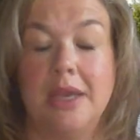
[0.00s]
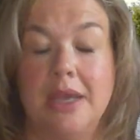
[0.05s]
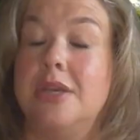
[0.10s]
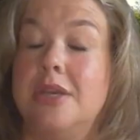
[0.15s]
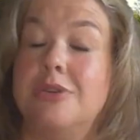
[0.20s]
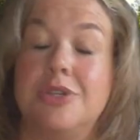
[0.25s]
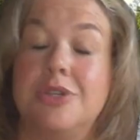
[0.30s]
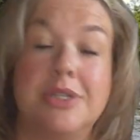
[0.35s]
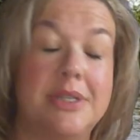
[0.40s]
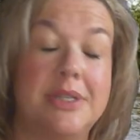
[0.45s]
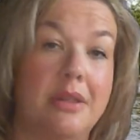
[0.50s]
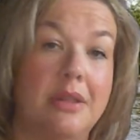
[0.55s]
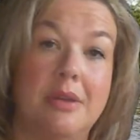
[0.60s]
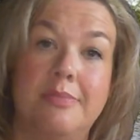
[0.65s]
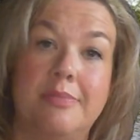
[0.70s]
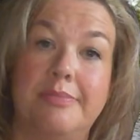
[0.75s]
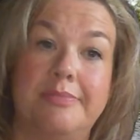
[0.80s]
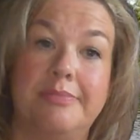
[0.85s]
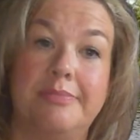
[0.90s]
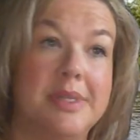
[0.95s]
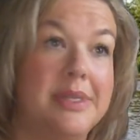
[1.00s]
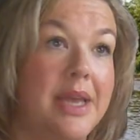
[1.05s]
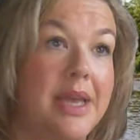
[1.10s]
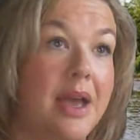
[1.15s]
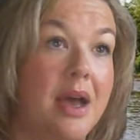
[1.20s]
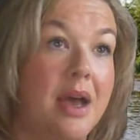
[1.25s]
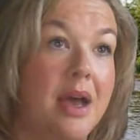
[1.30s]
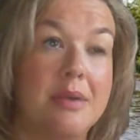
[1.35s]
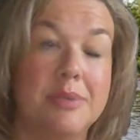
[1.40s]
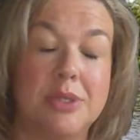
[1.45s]
You just tell them, say,
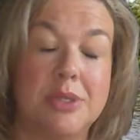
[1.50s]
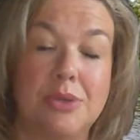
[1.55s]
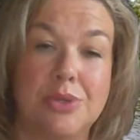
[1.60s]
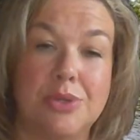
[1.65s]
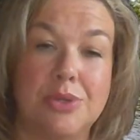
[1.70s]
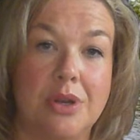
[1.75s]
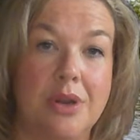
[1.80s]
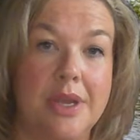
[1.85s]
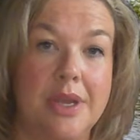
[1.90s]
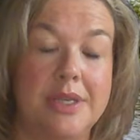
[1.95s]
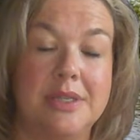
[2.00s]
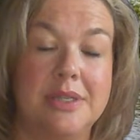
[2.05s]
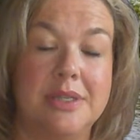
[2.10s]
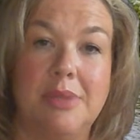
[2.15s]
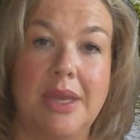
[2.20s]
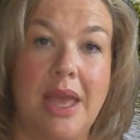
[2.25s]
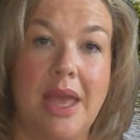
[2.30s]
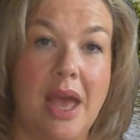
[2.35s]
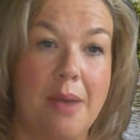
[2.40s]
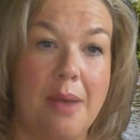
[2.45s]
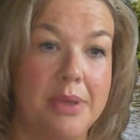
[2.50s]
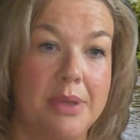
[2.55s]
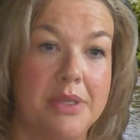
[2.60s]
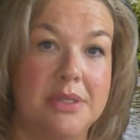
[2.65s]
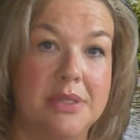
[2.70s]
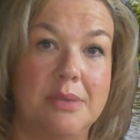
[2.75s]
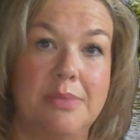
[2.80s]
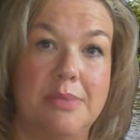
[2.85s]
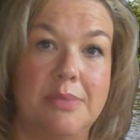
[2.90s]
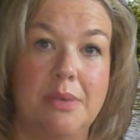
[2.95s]
I'm so sorry, something happened,
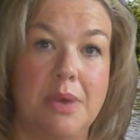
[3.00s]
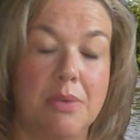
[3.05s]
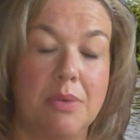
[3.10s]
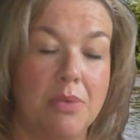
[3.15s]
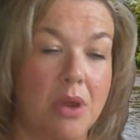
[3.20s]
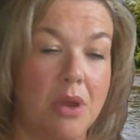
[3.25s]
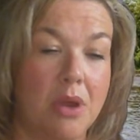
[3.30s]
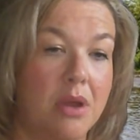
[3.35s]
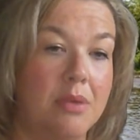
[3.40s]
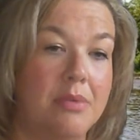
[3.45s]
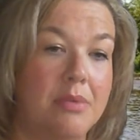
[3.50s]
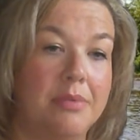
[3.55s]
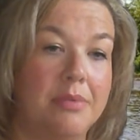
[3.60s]
something went wrong,